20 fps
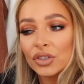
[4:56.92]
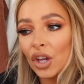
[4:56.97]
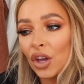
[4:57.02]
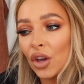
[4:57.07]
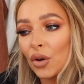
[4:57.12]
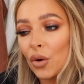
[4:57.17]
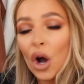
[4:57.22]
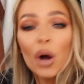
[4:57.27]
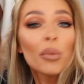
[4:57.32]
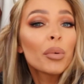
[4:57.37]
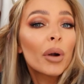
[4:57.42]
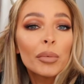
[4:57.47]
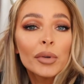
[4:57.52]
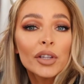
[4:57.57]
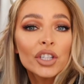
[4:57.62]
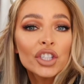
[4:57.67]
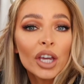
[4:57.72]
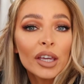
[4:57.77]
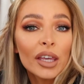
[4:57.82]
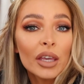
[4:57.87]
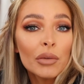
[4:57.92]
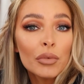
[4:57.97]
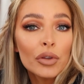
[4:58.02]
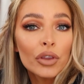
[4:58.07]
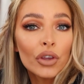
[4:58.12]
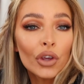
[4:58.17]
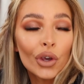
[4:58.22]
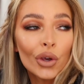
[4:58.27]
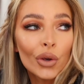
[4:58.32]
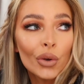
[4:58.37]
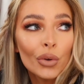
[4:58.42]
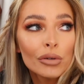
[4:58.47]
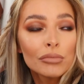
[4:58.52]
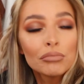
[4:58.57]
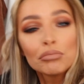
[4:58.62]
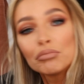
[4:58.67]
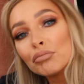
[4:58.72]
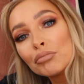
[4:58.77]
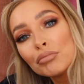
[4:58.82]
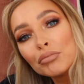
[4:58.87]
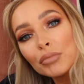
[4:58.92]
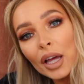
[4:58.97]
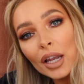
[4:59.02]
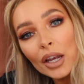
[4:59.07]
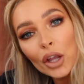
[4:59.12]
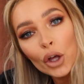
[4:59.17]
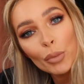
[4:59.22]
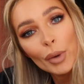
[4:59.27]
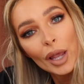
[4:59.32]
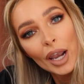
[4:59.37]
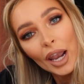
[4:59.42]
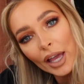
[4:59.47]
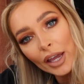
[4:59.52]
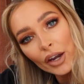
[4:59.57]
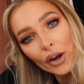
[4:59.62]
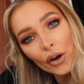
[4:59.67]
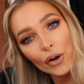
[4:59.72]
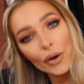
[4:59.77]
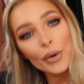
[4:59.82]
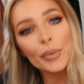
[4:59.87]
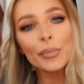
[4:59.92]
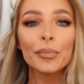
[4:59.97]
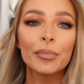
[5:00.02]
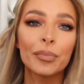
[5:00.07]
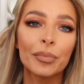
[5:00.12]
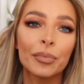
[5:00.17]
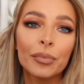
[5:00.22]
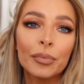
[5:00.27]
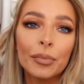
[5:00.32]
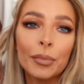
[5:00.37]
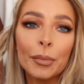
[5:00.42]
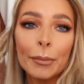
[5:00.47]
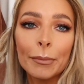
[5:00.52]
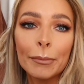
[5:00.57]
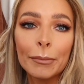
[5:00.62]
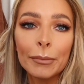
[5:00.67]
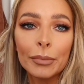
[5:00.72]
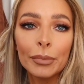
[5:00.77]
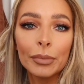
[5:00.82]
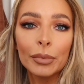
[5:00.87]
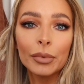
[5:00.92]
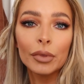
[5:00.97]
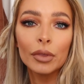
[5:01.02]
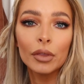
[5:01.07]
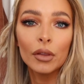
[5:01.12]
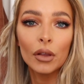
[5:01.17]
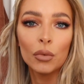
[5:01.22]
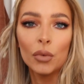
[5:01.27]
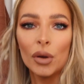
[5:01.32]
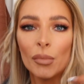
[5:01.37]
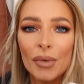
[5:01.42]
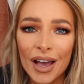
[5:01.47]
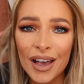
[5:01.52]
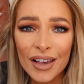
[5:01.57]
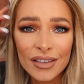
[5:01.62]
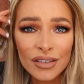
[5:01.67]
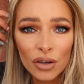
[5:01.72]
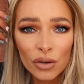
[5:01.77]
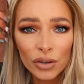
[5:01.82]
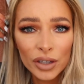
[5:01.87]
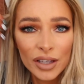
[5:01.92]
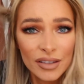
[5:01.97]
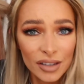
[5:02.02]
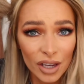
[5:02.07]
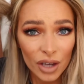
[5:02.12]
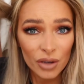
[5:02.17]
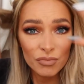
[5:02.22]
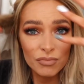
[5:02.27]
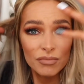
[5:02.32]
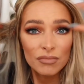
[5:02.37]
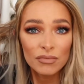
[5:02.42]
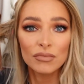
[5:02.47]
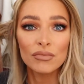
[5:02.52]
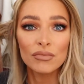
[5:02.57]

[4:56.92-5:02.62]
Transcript: So I'll probably check in with you a little bit later when my hair's not looking so